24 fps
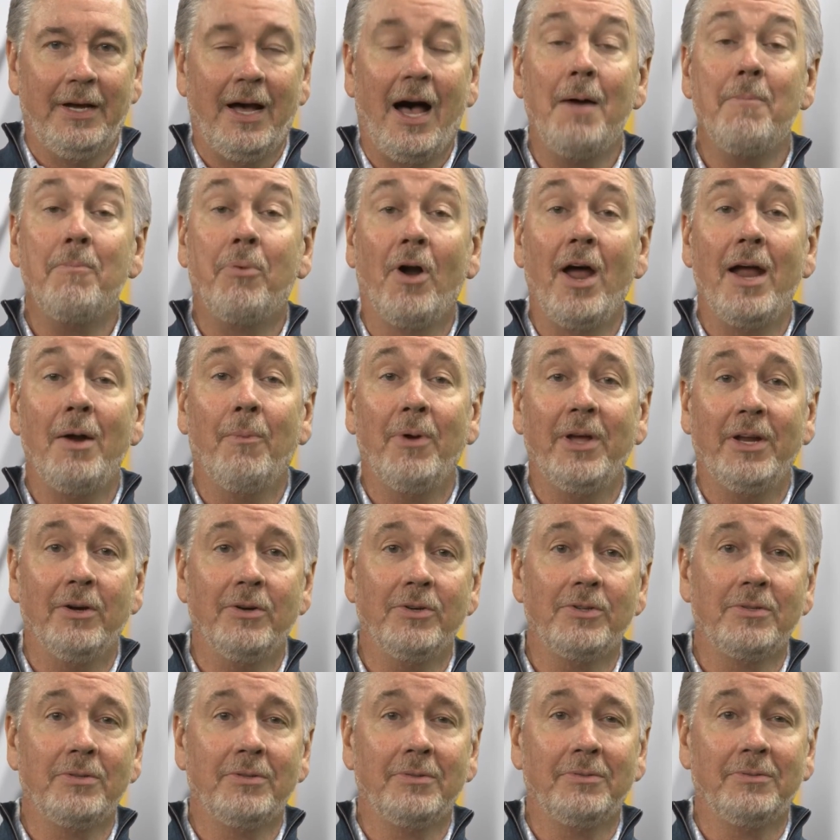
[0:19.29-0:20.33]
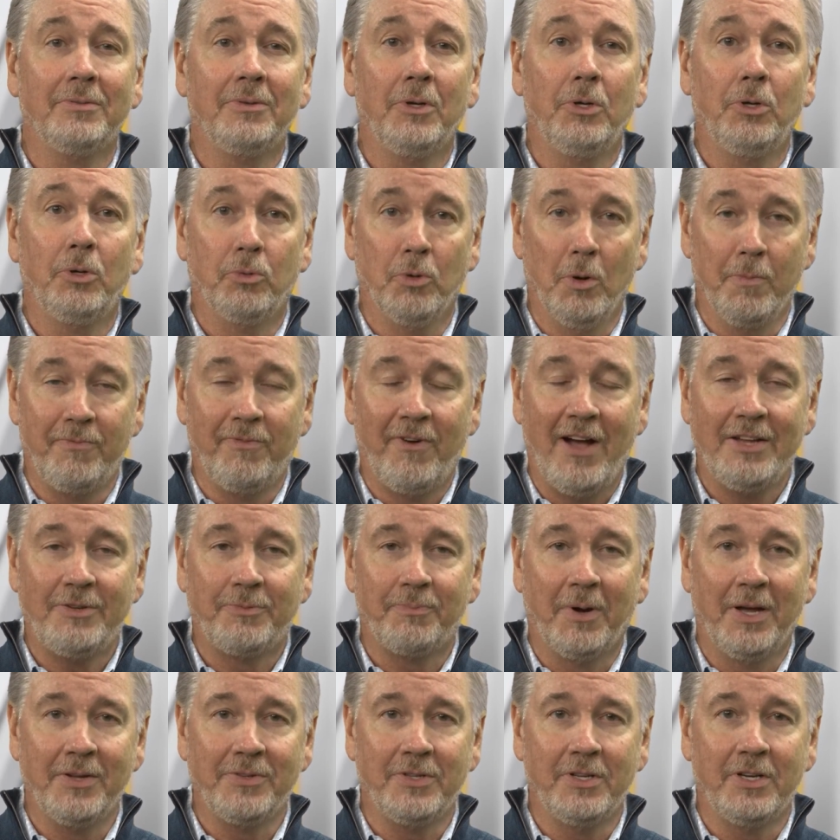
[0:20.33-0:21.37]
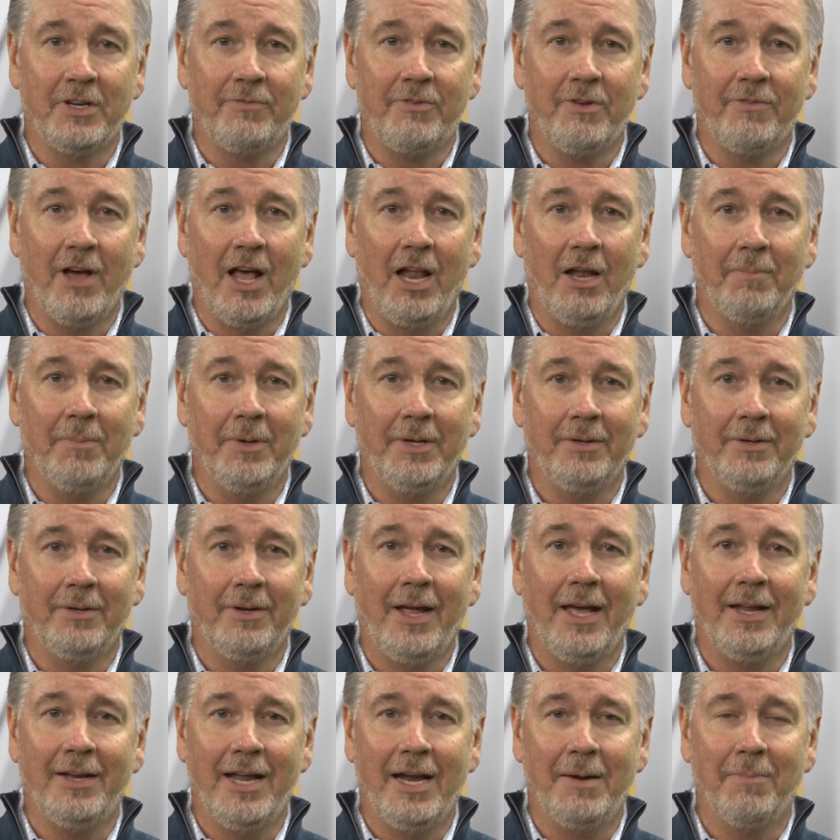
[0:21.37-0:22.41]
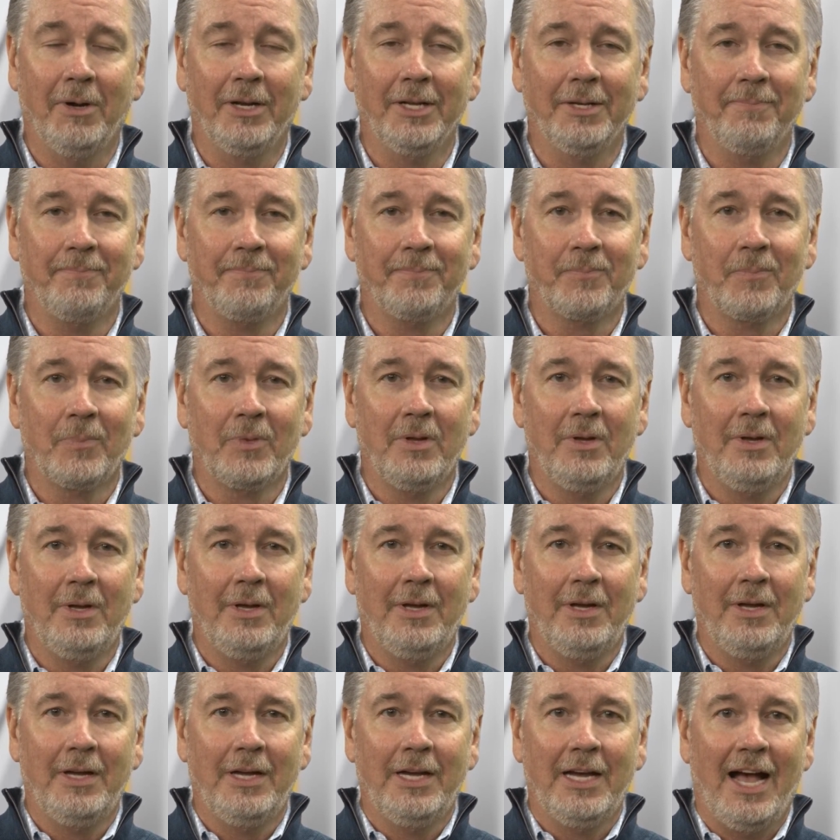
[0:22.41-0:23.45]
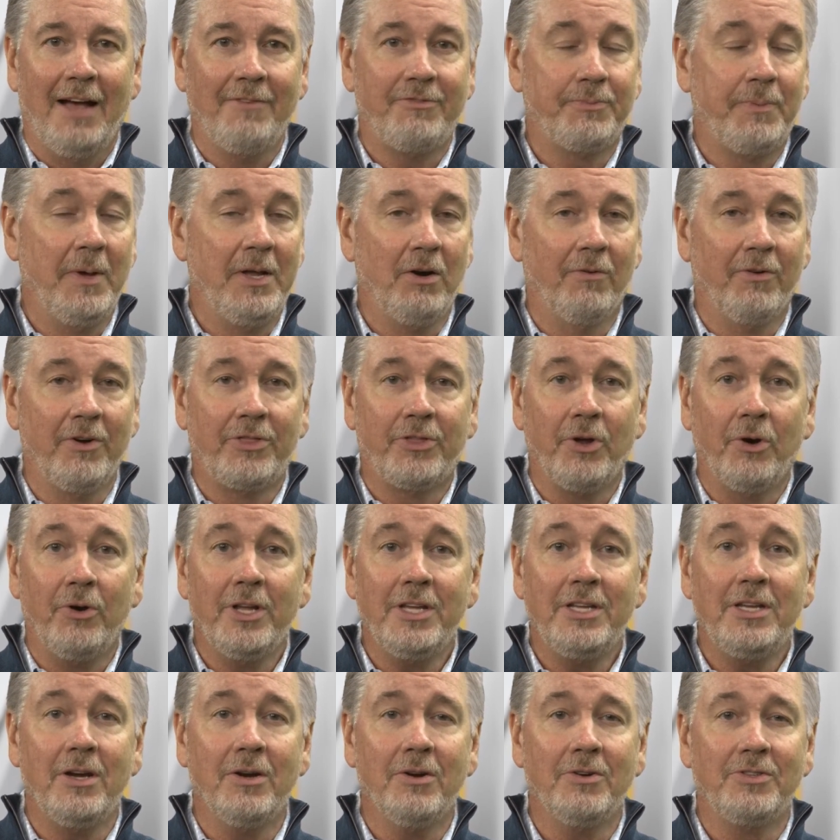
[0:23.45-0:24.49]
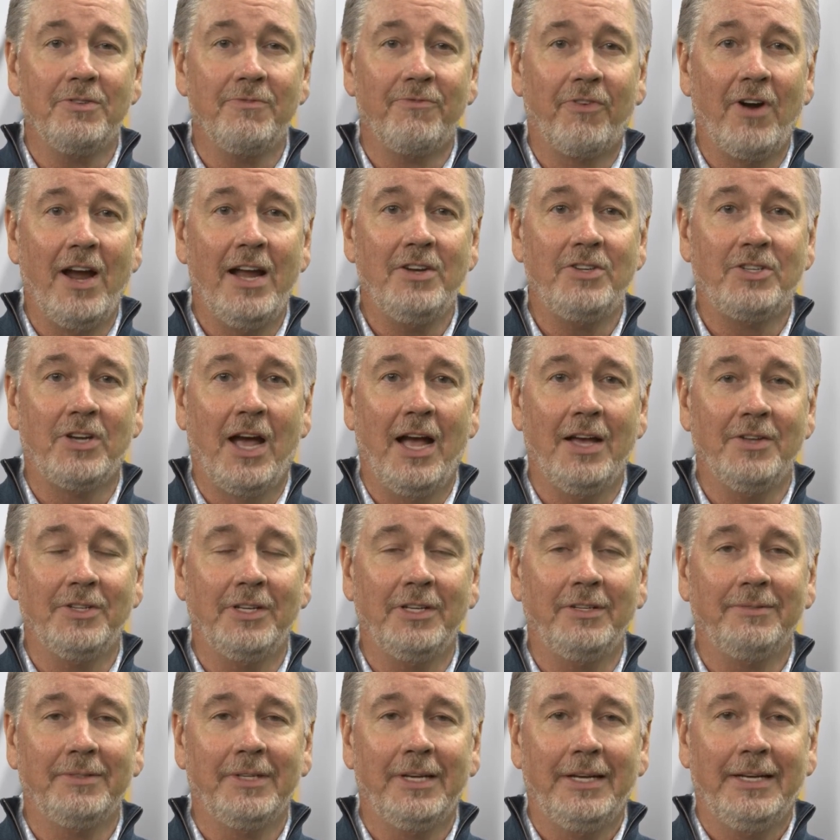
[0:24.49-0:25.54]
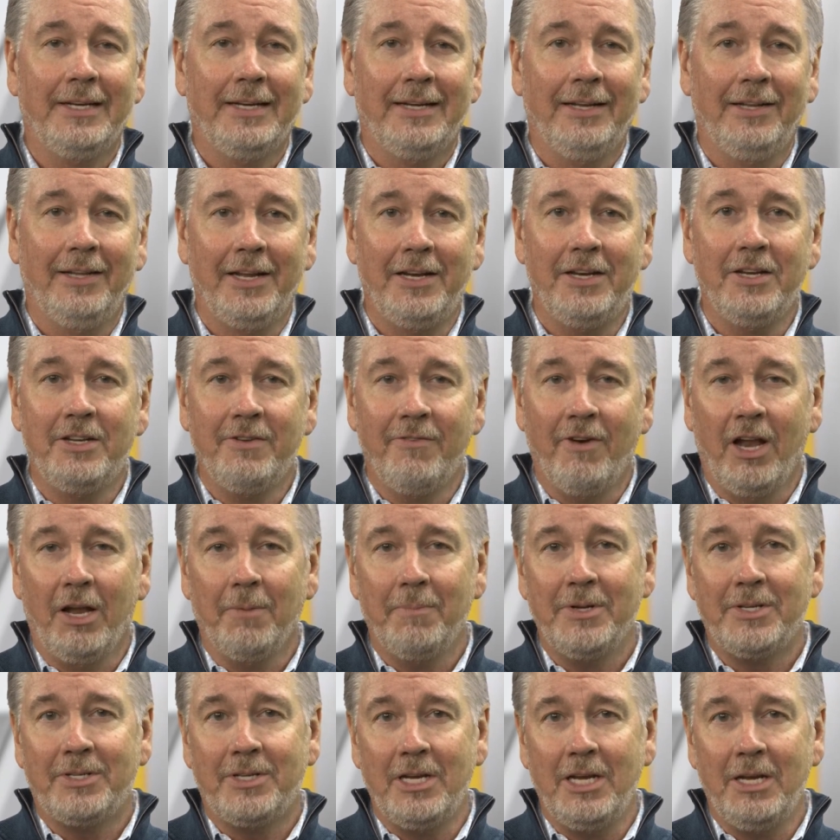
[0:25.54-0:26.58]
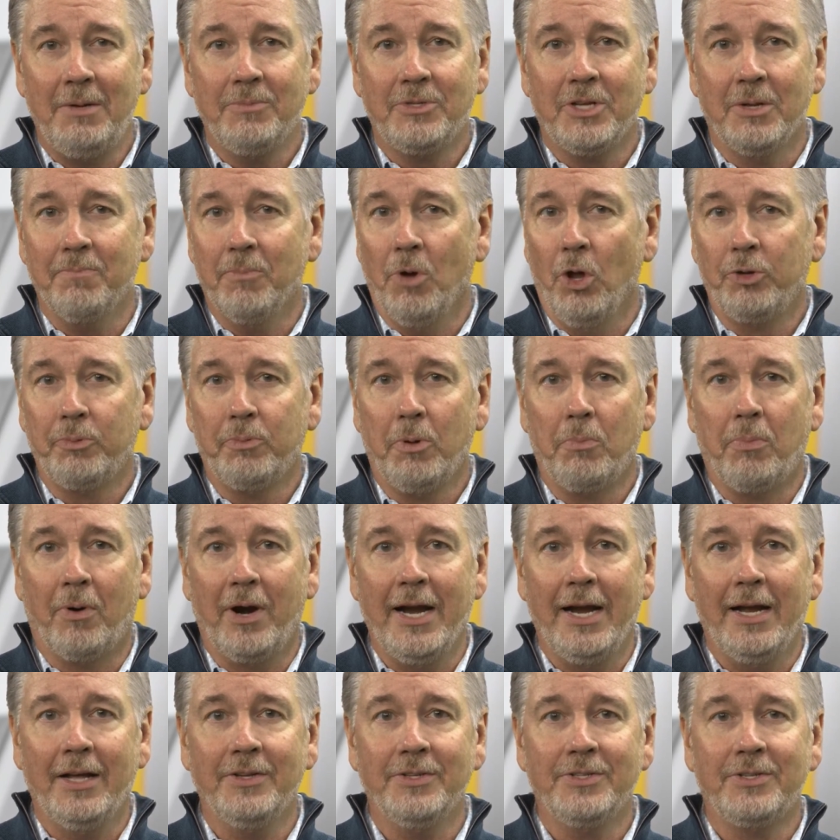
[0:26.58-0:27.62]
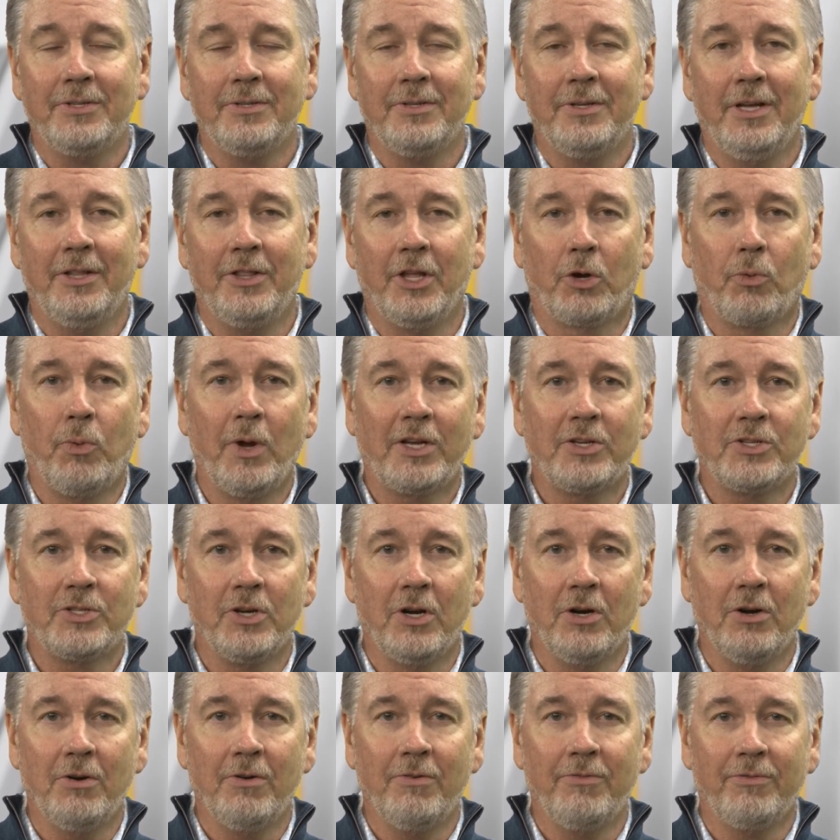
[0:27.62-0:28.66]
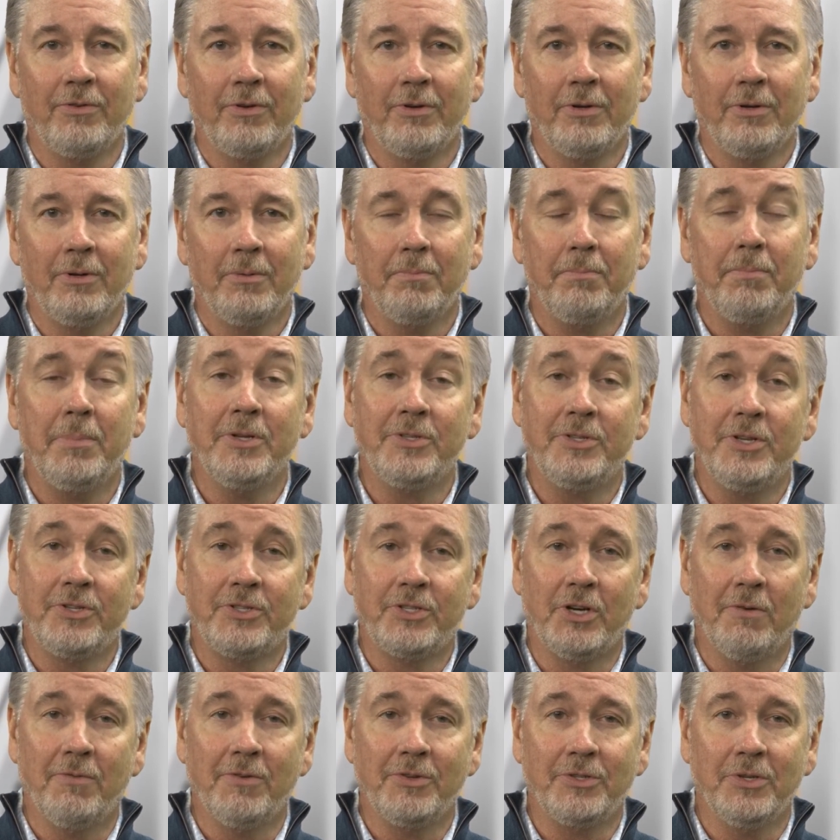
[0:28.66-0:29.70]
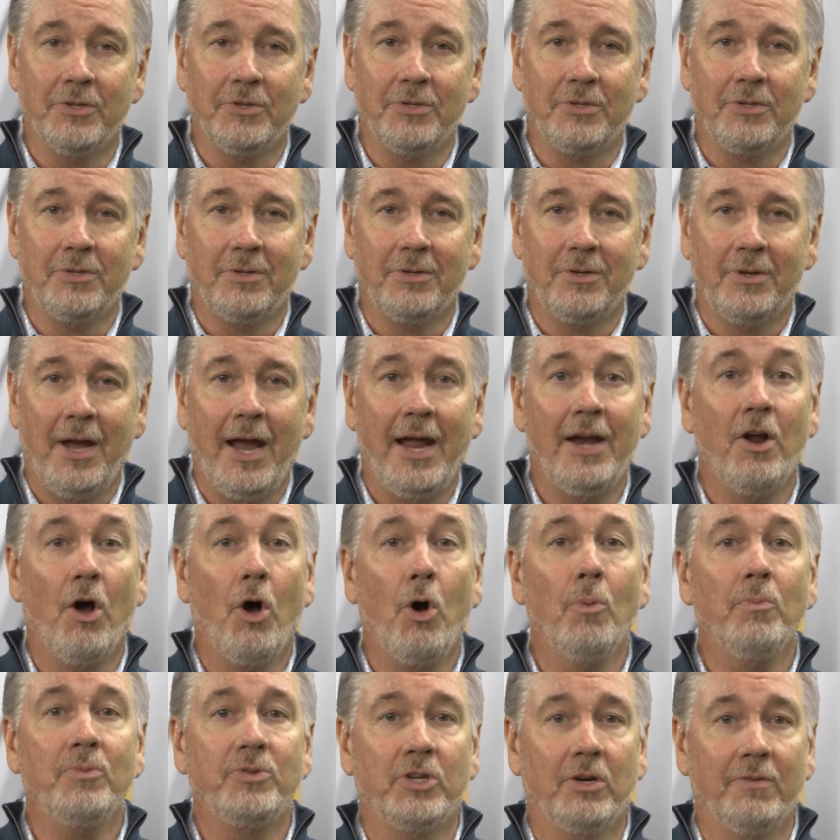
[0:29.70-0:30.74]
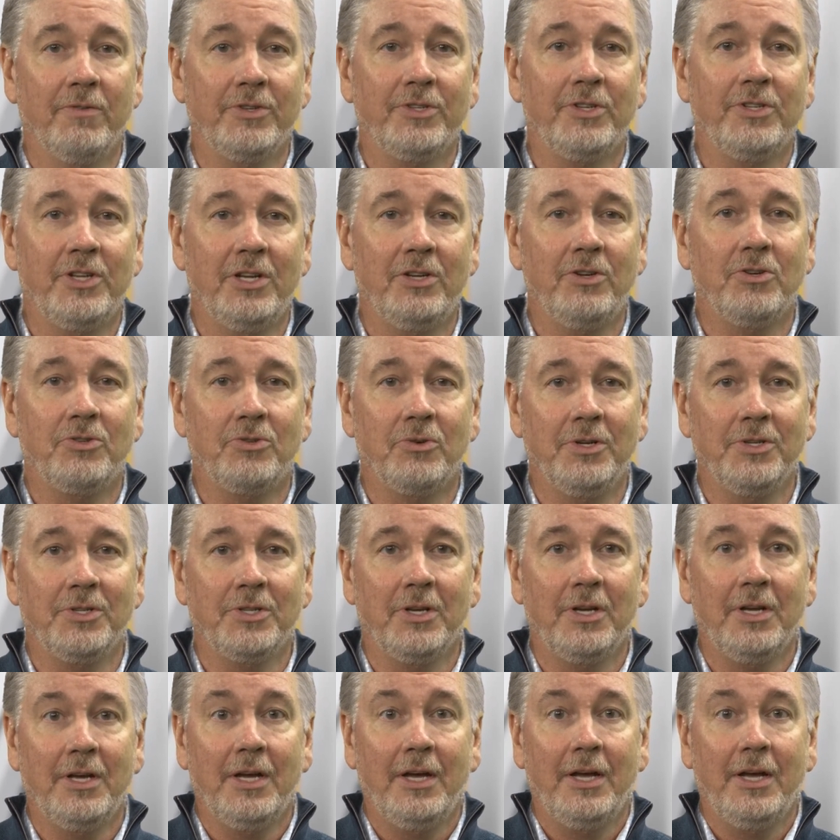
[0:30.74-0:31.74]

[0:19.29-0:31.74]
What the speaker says: I'm Brian Wieters, Group Vice President of Development at Neighborly. I've spent over 30 years in franchising, leading development teams at multiple brands in the quick serve, business services, and home services industries.